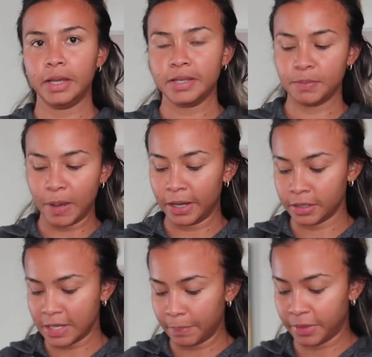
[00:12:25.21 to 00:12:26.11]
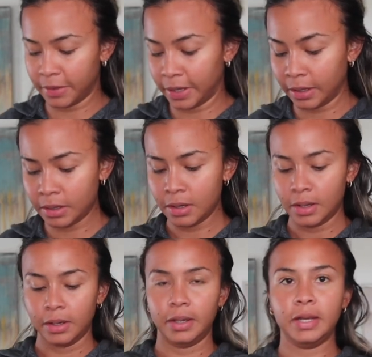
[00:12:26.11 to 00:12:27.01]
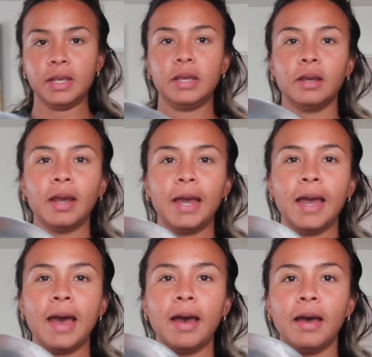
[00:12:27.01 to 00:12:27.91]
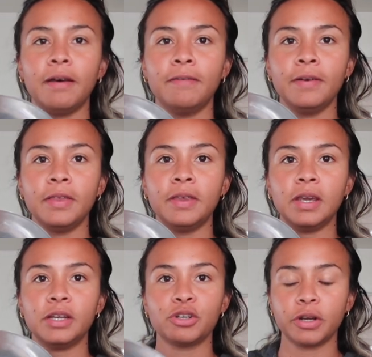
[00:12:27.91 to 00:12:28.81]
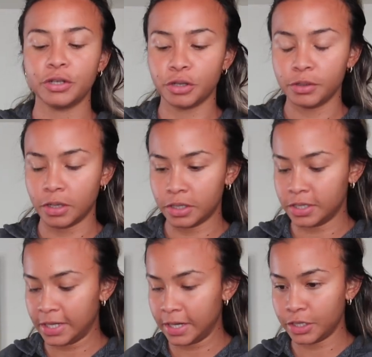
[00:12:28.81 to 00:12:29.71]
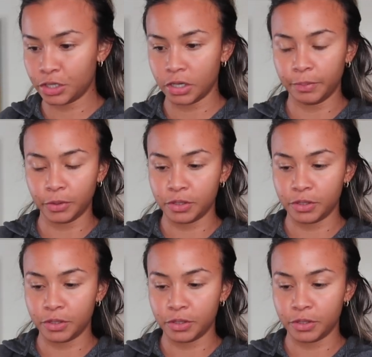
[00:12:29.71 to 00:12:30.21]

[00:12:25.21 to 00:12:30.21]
inspired type of thing. In here, I have the Trader Joe's Argentinian shrimp.